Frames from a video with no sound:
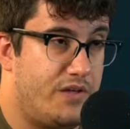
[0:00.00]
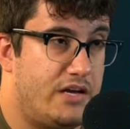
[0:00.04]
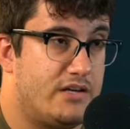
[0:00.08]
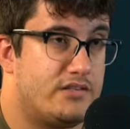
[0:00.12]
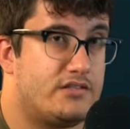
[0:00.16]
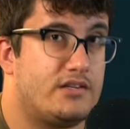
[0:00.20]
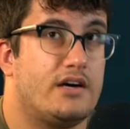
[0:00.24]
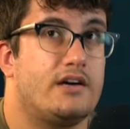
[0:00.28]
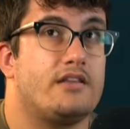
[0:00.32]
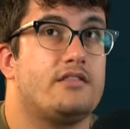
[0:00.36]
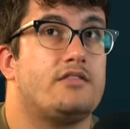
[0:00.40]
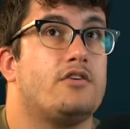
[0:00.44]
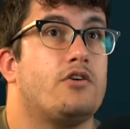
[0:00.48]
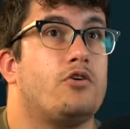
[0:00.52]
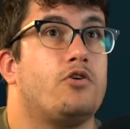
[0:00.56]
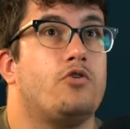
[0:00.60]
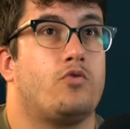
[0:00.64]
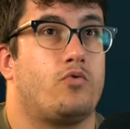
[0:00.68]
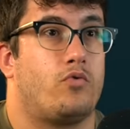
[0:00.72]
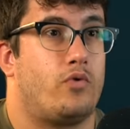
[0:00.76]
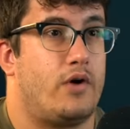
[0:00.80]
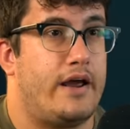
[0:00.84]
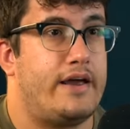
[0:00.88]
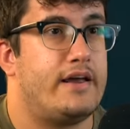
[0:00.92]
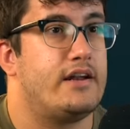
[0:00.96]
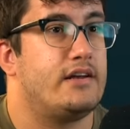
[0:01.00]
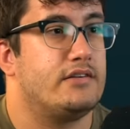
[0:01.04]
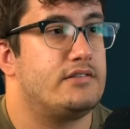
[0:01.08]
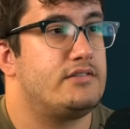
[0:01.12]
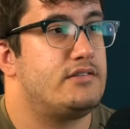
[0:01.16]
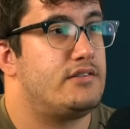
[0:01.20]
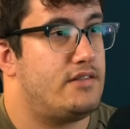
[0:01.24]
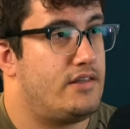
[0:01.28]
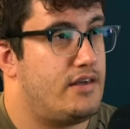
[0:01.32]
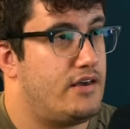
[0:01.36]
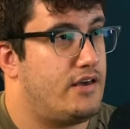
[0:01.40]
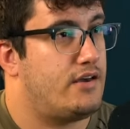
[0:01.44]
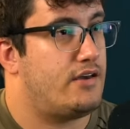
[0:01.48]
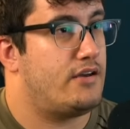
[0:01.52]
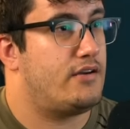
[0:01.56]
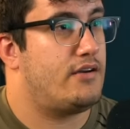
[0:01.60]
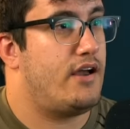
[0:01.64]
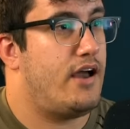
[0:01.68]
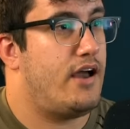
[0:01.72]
It's like the greatest thing